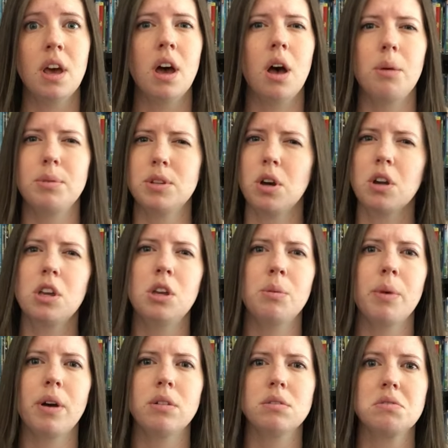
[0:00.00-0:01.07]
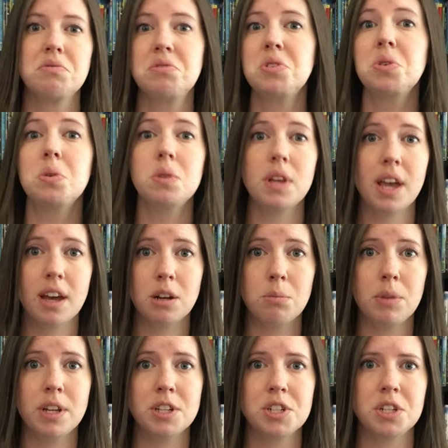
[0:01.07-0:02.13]
I'll be talking about 2D
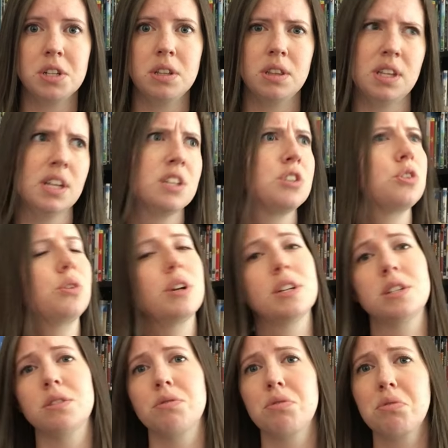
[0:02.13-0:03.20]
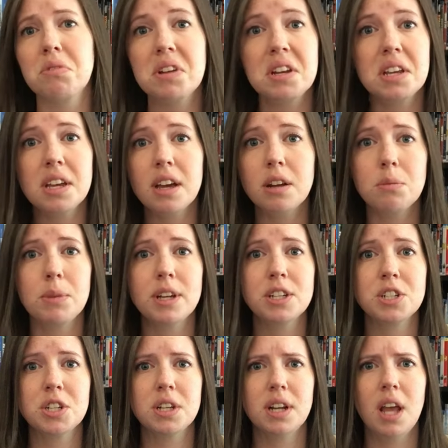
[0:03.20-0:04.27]
animation, the integration of 3D
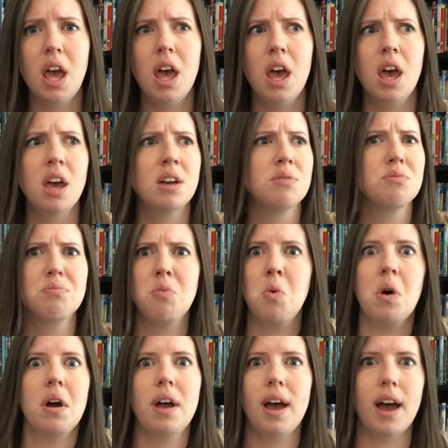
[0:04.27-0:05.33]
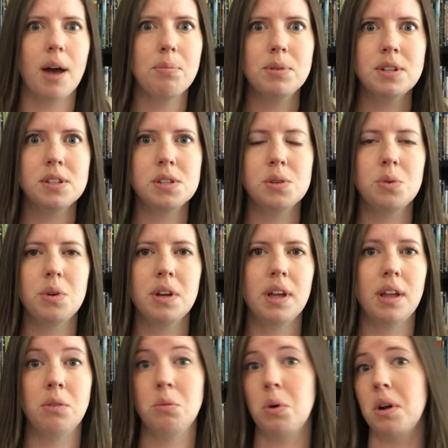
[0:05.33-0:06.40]
animation, what happened to it
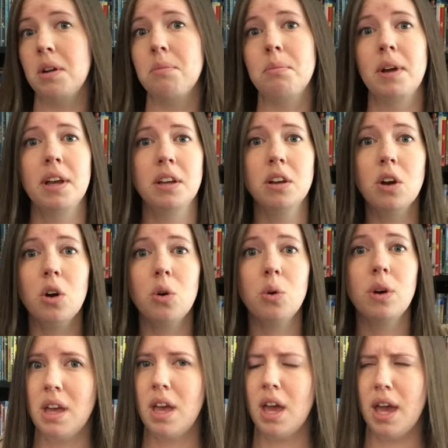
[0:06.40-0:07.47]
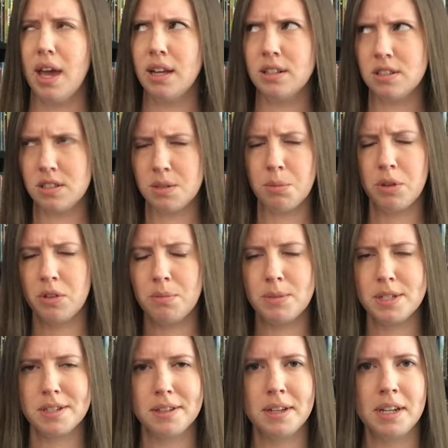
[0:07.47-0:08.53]
and where it might go, and some other
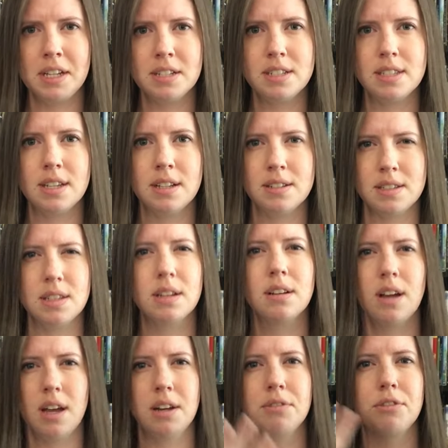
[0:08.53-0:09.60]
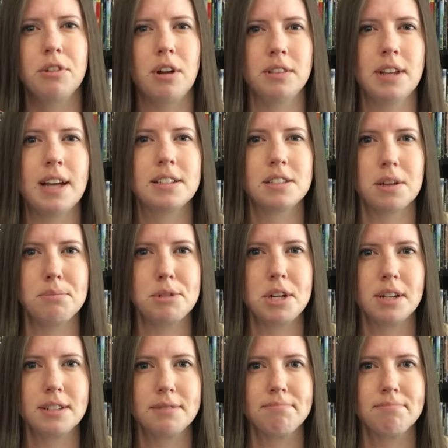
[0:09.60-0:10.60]
miscellaneous things that kind of are on that subject.